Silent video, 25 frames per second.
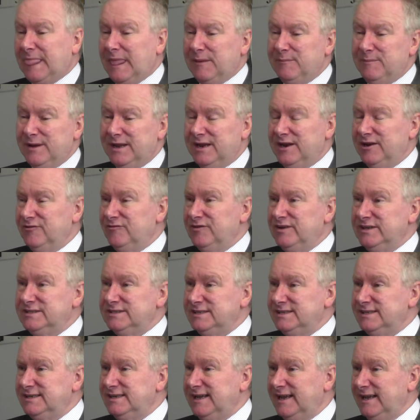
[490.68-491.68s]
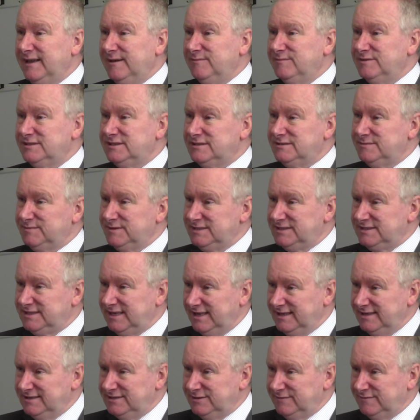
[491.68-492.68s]
But in recent times, there's been
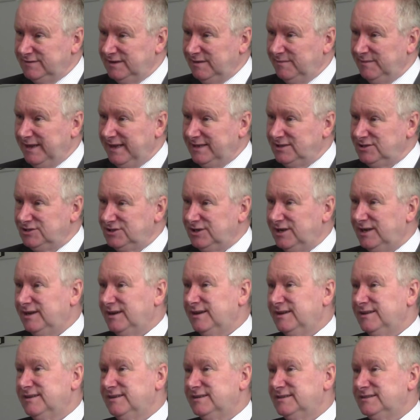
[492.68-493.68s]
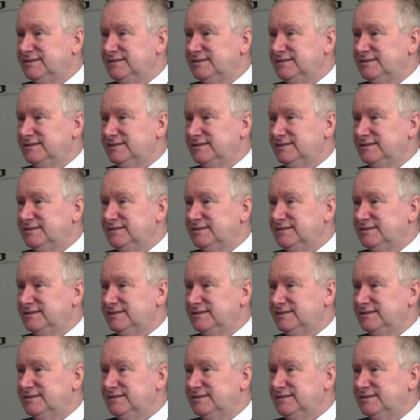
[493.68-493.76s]
signs of dementia,